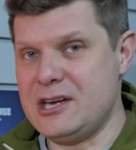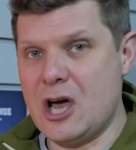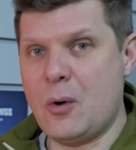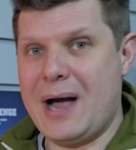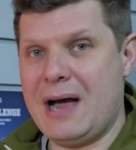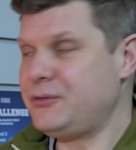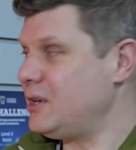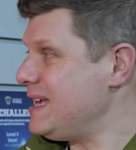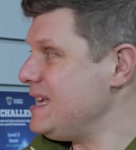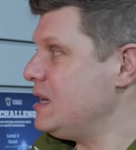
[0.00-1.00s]
know I have
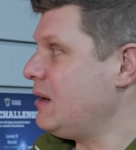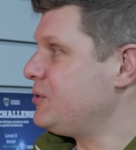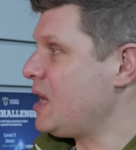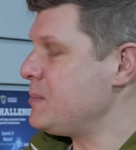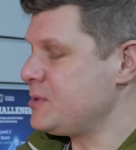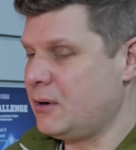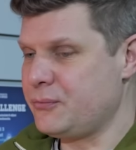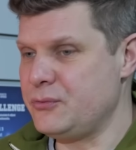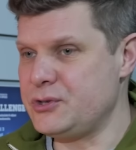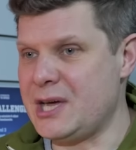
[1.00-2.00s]
to eat enough to get
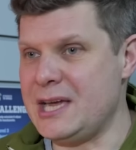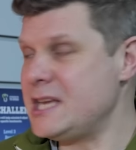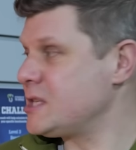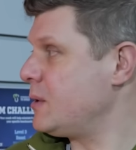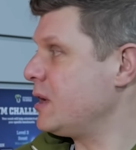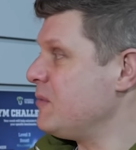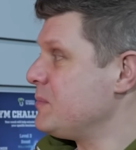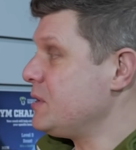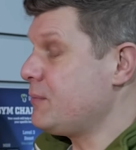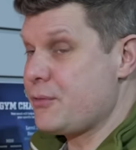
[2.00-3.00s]
myself through the day, so I'm gonna give
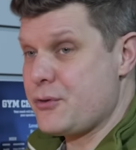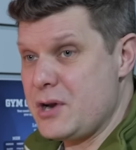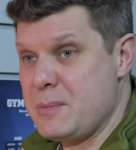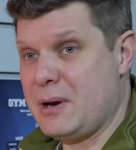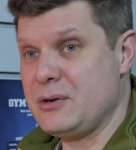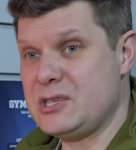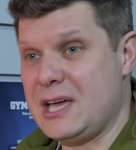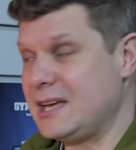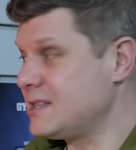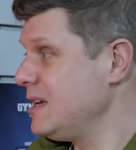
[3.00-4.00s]
myself 3 poached
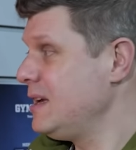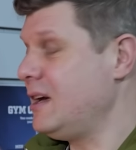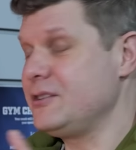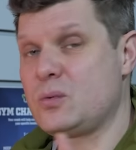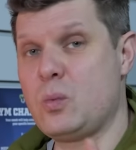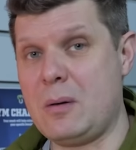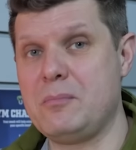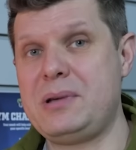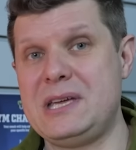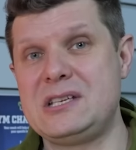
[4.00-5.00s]
eggs and just
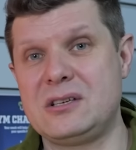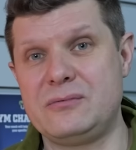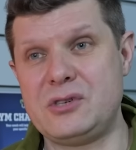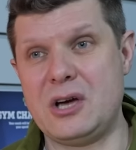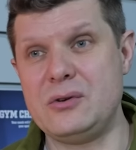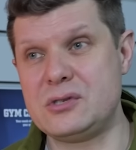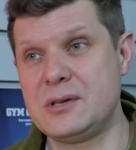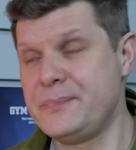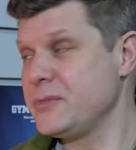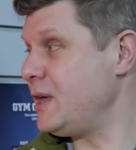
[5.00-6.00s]
1 piece of toast.